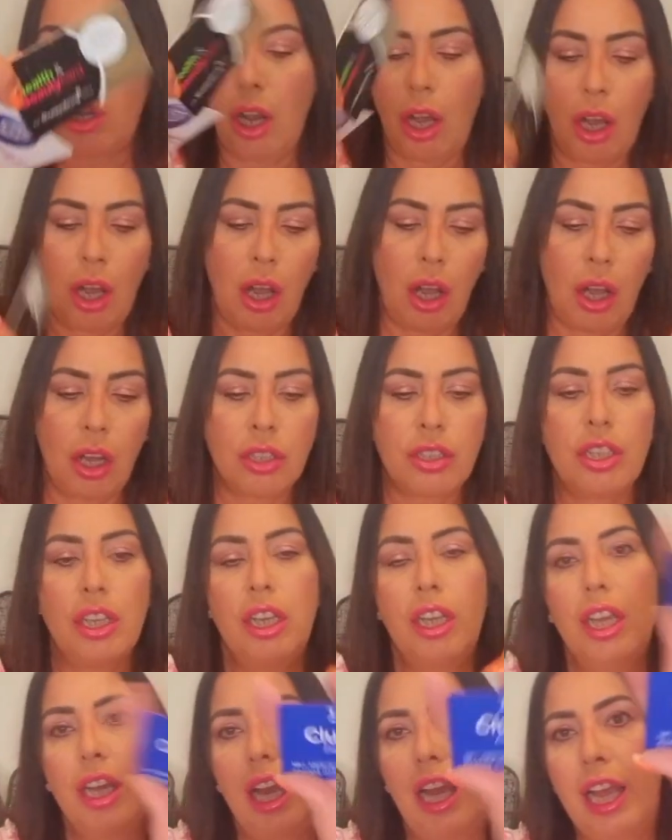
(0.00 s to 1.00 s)
card
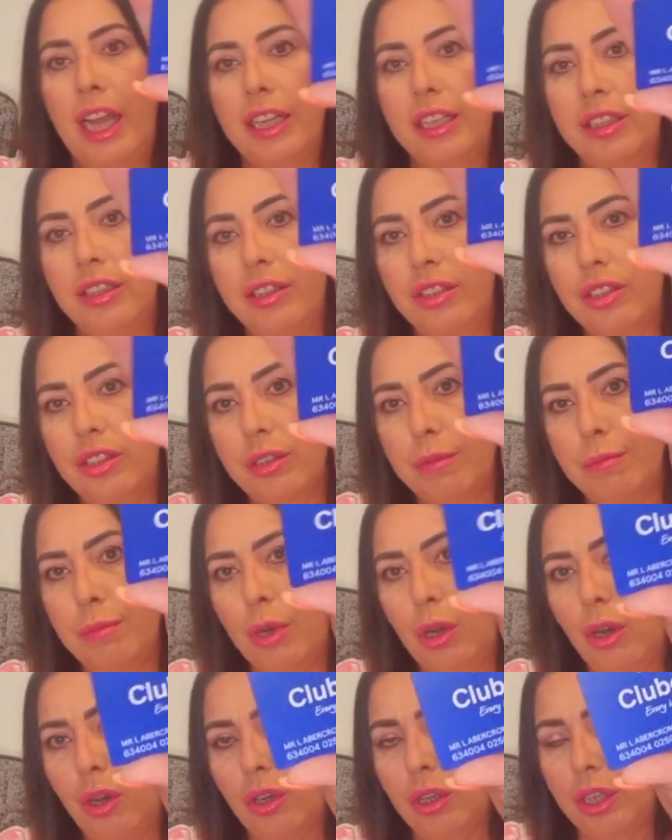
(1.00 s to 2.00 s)
and
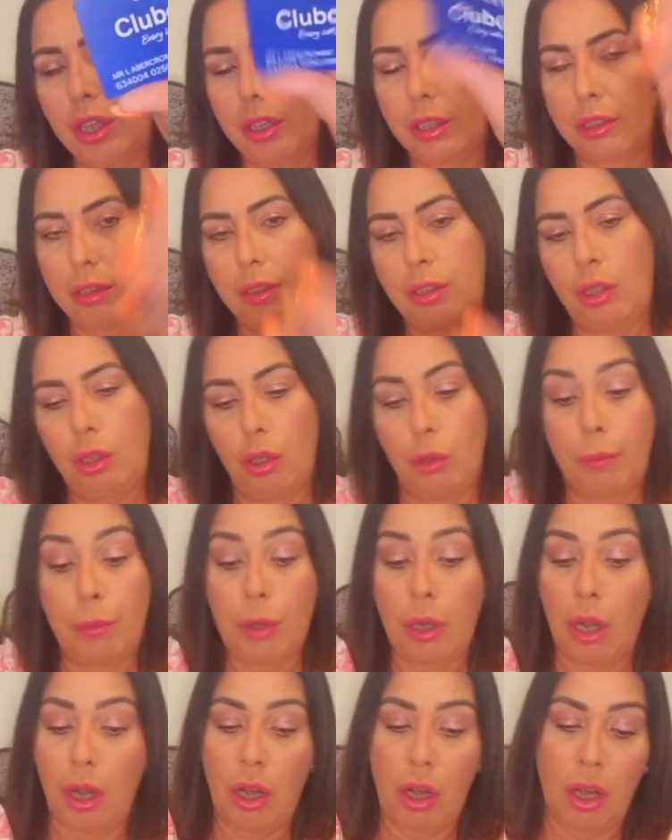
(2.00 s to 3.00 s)
my club
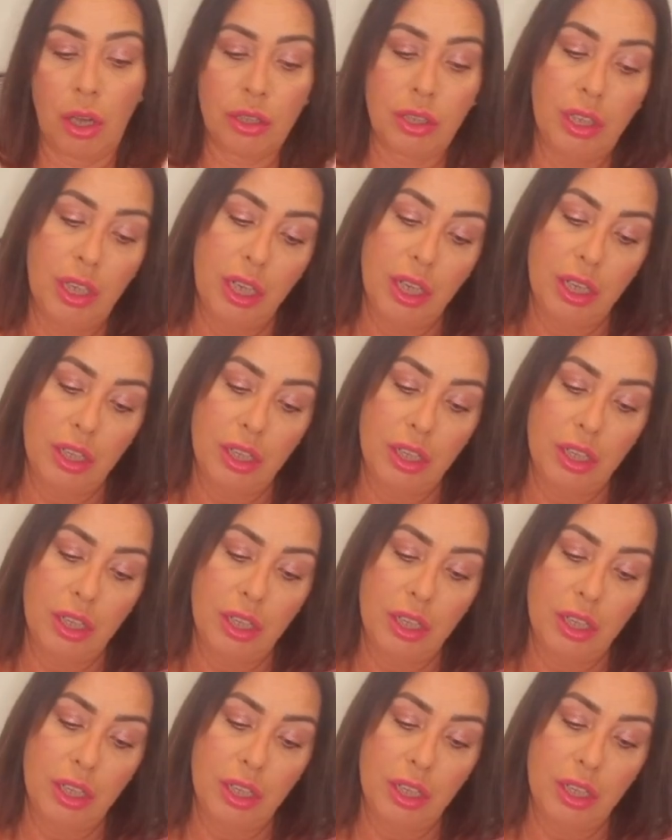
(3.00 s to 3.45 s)
card.